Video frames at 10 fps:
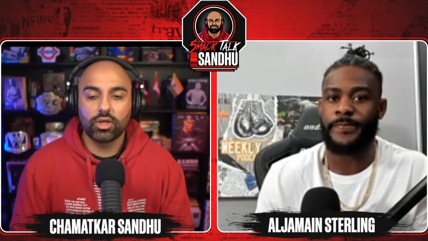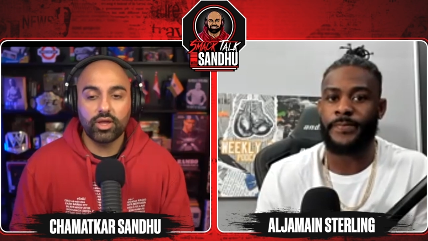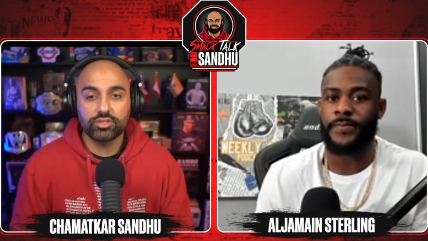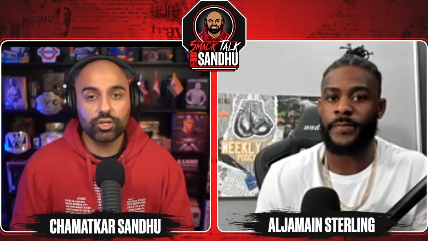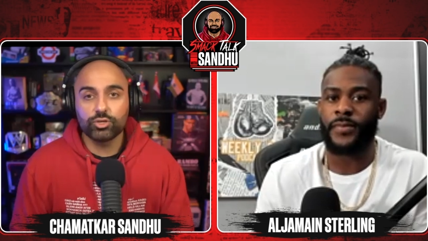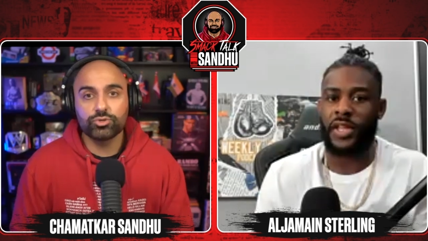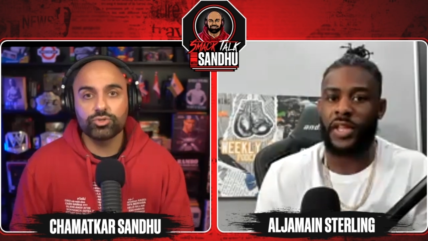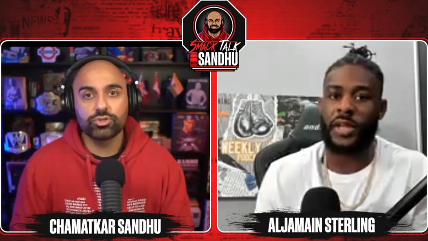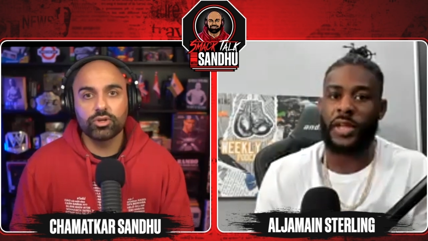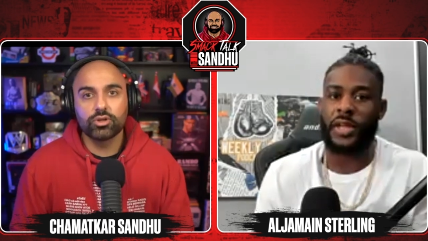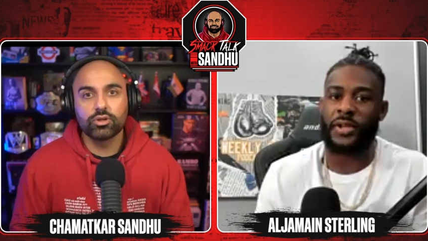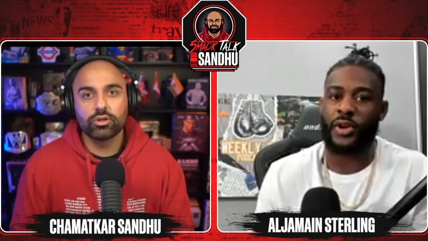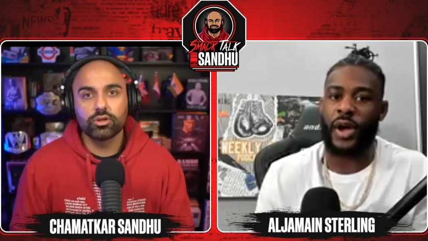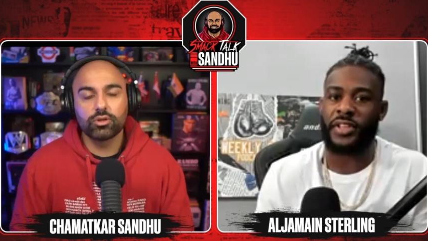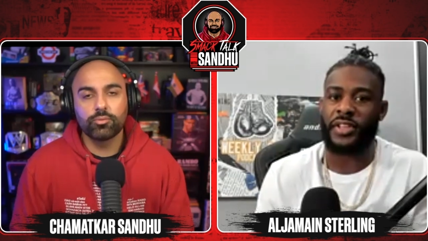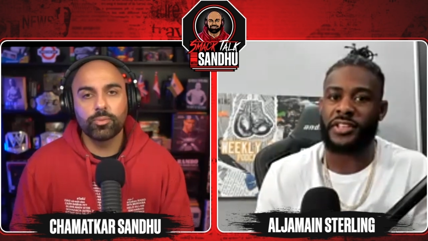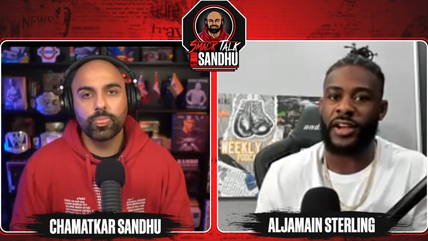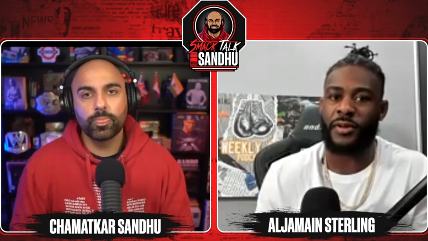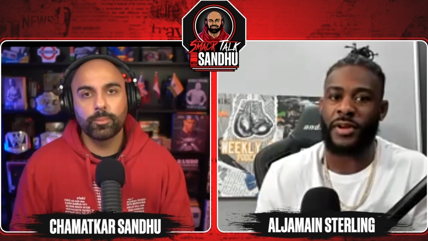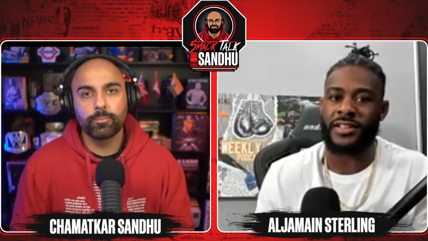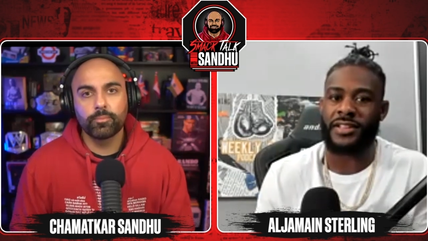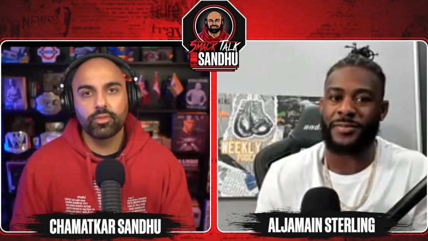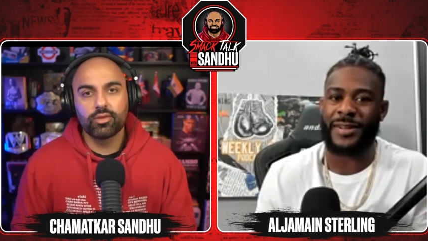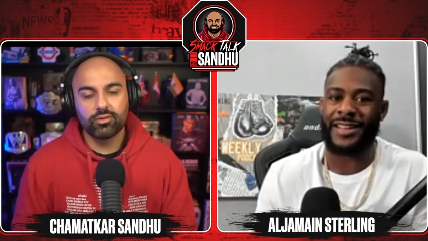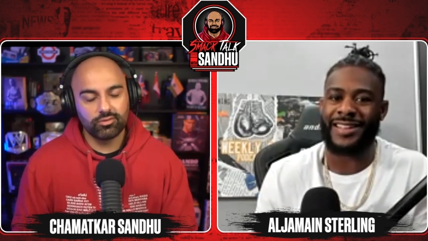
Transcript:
Speaker 1: That's and then Merab could go out there and terrorize everybody.